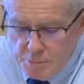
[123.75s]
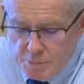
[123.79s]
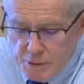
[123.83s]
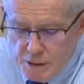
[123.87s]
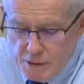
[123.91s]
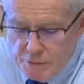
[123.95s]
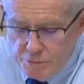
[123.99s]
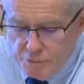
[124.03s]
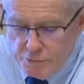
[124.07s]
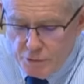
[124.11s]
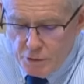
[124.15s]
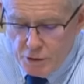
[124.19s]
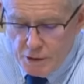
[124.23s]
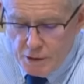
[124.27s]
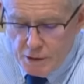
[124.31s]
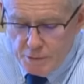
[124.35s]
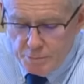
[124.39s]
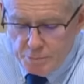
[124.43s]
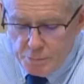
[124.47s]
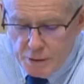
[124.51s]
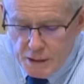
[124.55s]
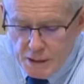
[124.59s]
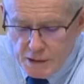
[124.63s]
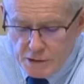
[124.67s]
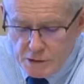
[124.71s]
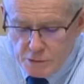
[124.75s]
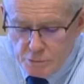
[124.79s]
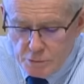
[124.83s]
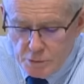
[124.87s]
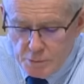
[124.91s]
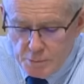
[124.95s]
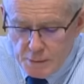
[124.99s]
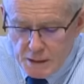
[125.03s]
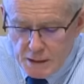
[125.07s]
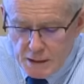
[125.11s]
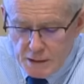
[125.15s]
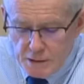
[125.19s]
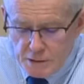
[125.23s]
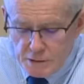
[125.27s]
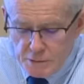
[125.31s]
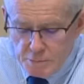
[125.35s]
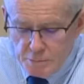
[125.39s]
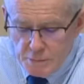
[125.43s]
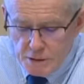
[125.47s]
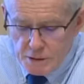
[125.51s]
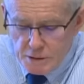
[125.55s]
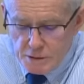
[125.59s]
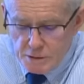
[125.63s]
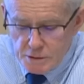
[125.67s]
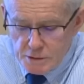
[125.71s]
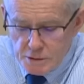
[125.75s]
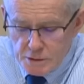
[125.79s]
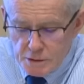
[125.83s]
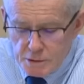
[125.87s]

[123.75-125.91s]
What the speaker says: being fully impartial when making submissions,